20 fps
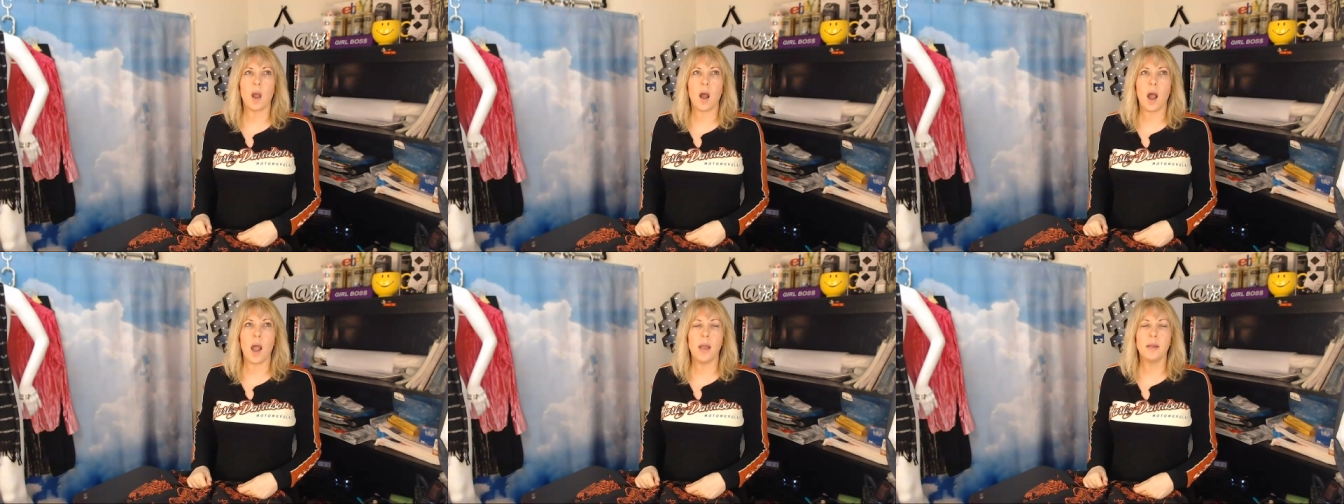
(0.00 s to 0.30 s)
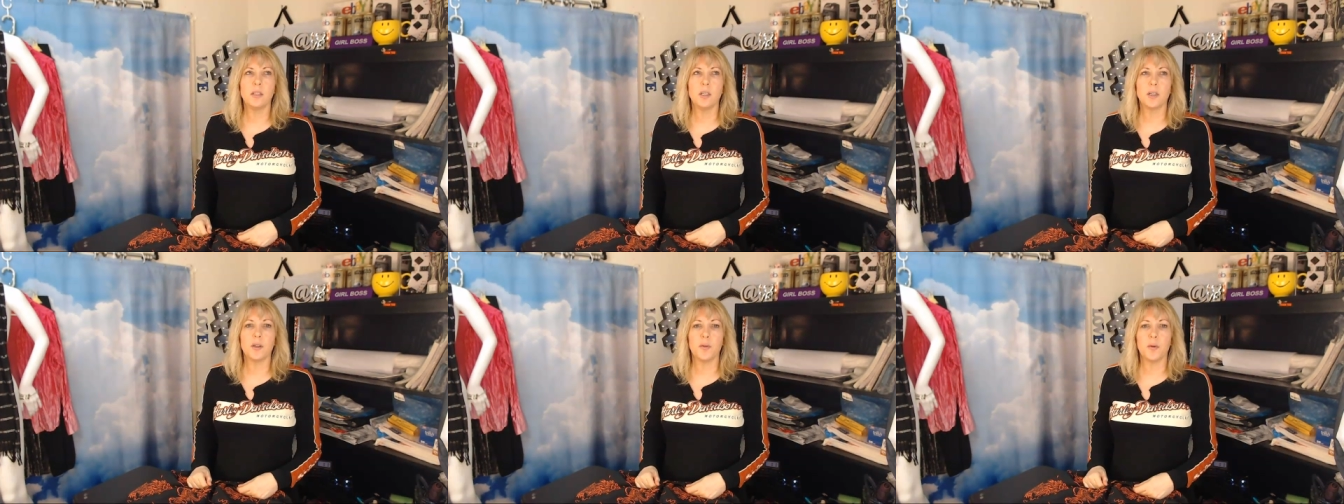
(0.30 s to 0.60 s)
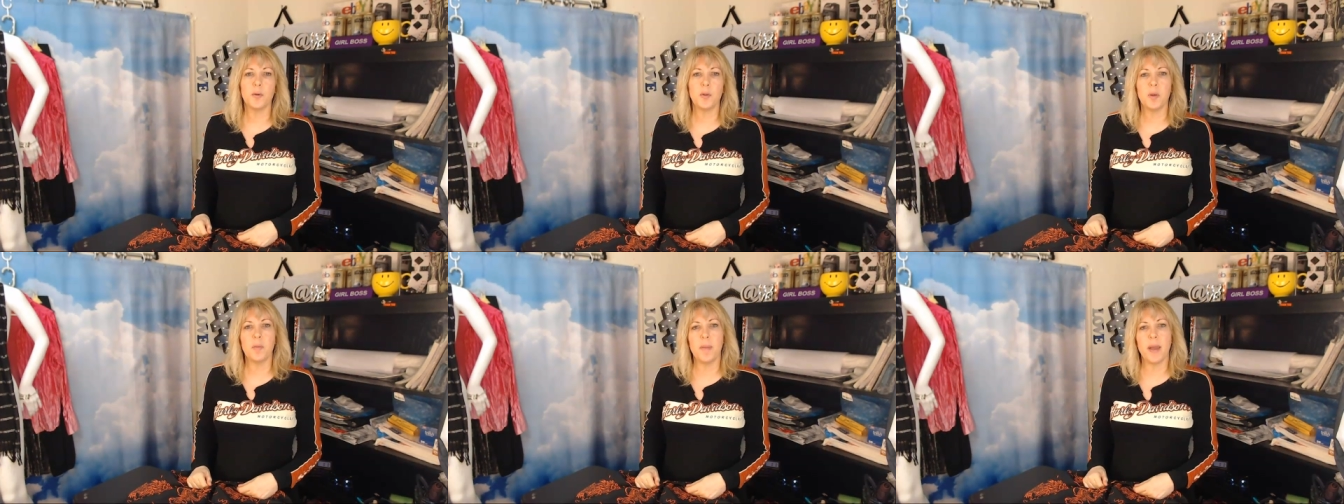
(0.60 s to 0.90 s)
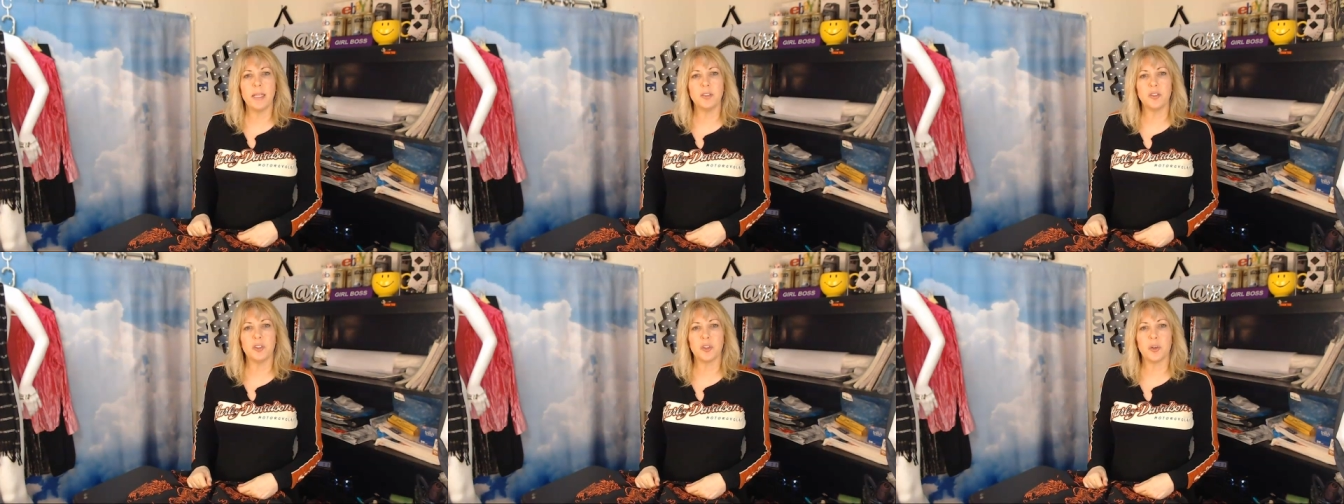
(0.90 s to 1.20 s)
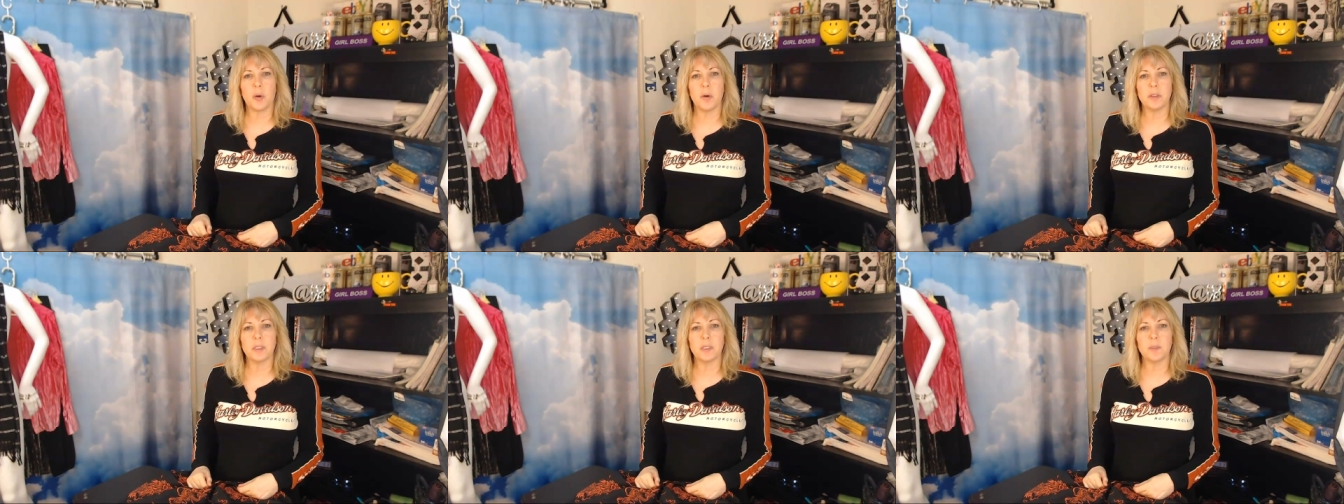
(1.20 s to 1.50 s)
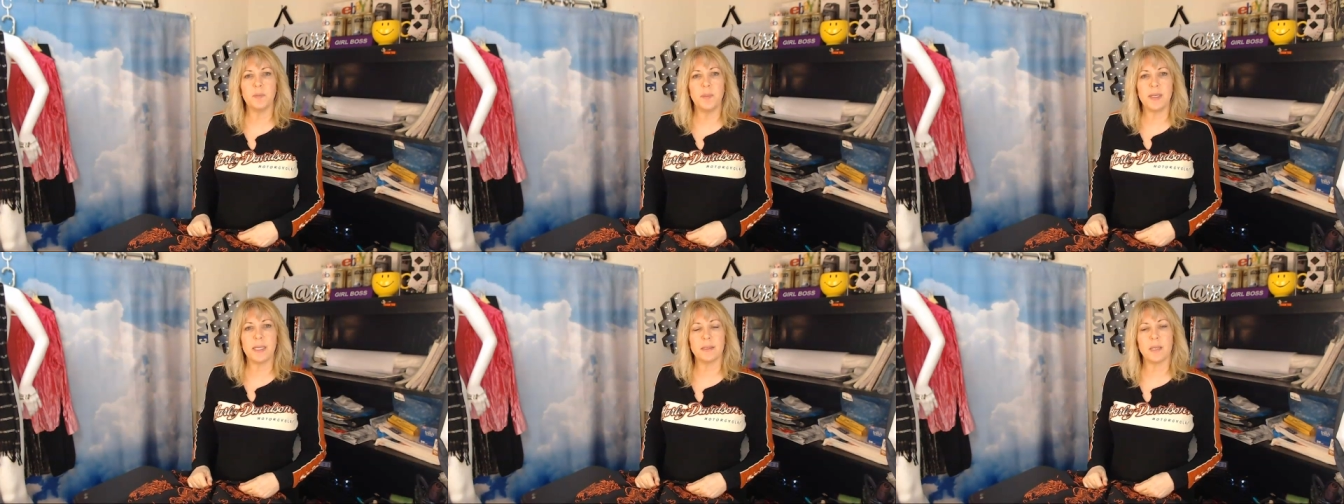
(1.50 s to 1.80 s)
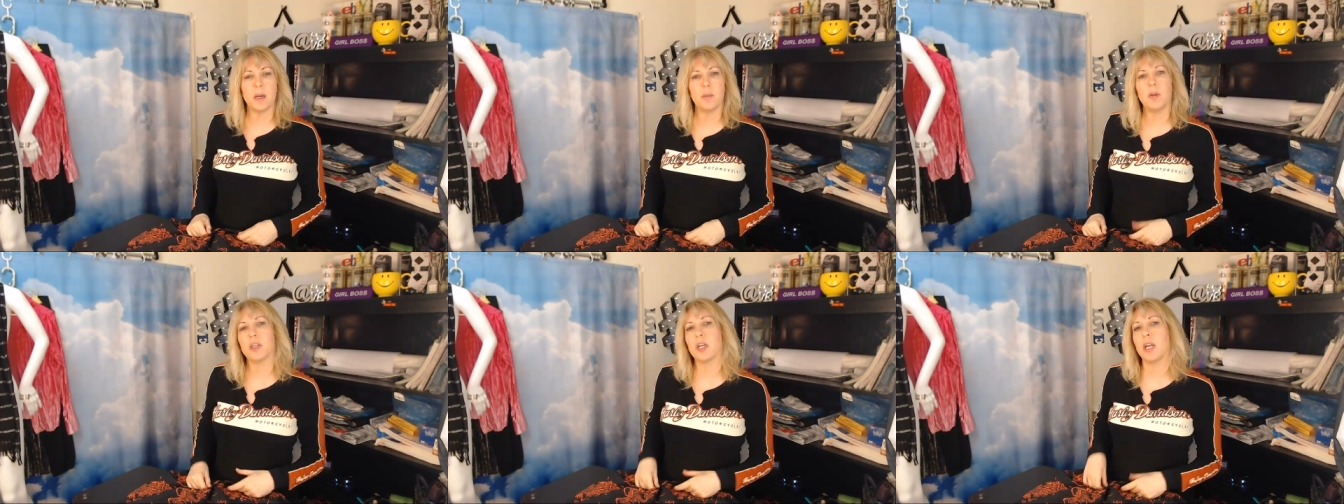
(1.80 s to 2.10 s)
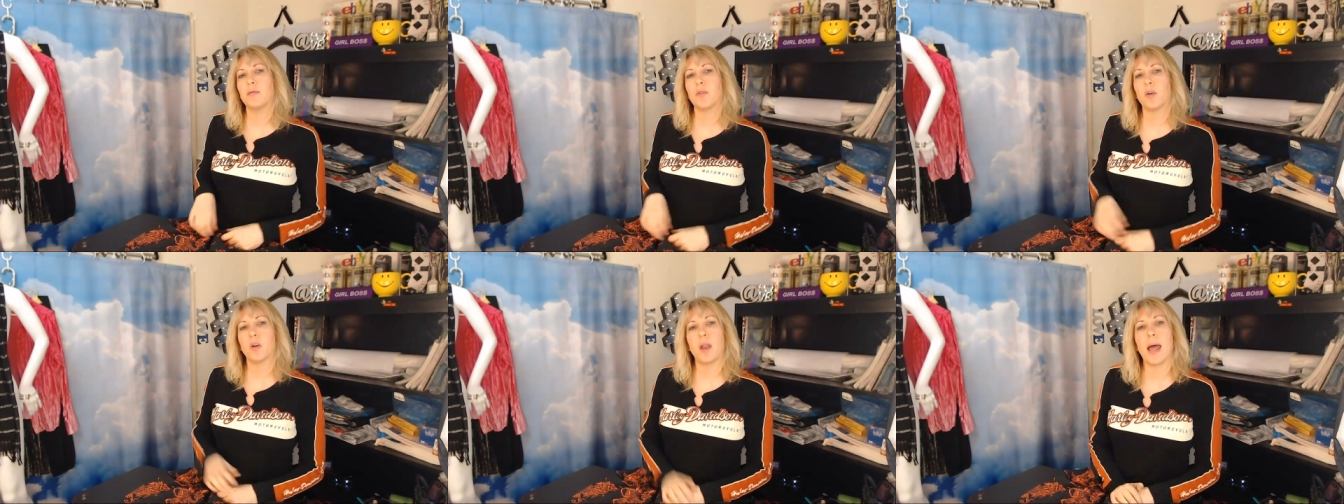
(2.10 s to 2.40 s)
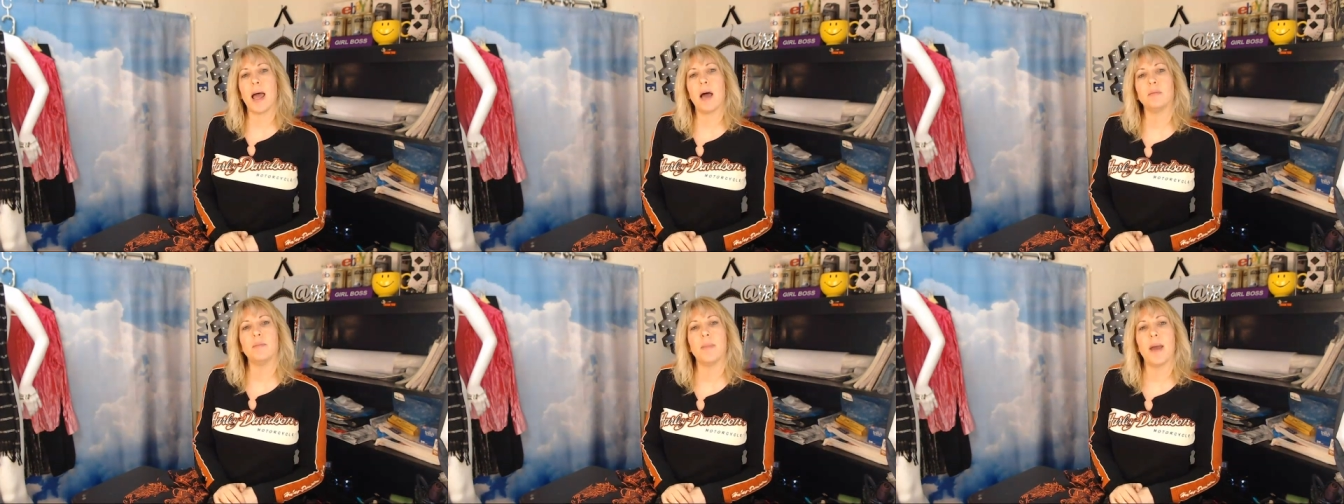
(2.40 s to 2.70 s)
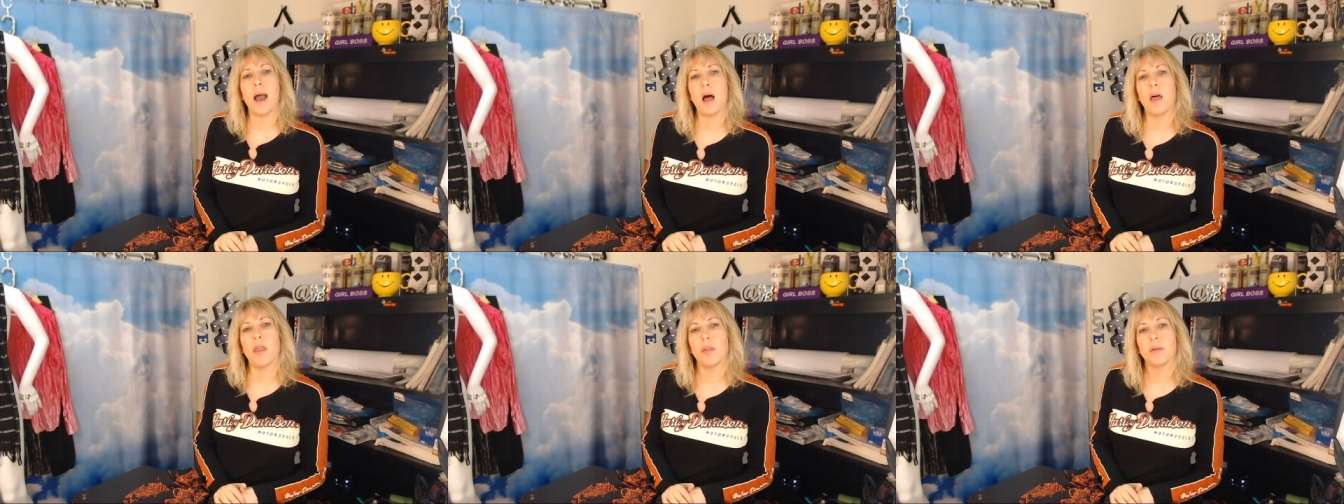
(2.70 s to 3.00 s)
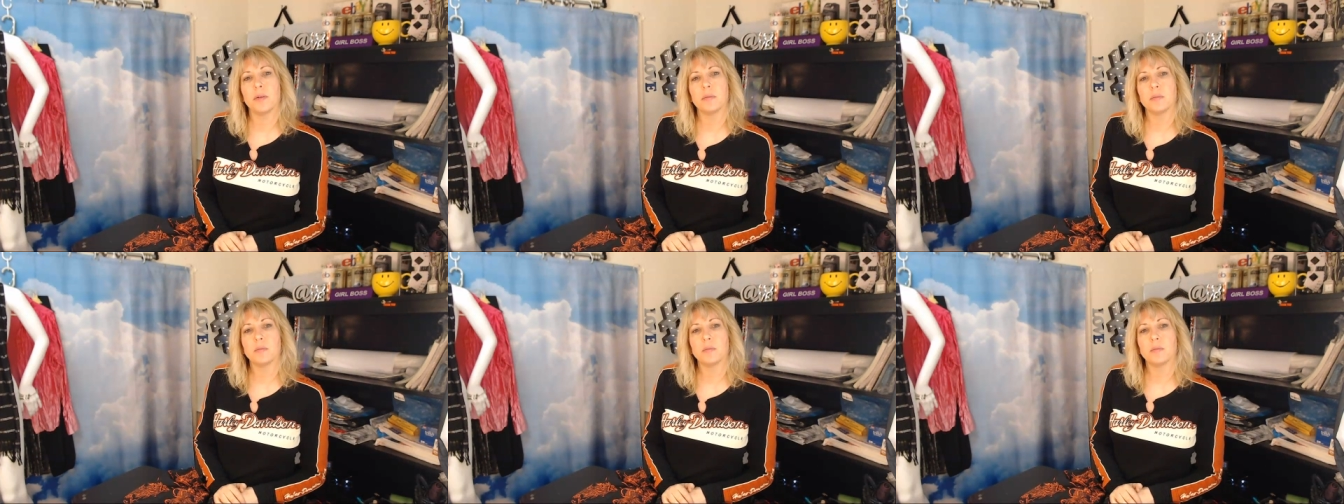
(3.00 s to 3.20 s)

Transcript: I look through the men's shorts because I'm looking for loudmouth,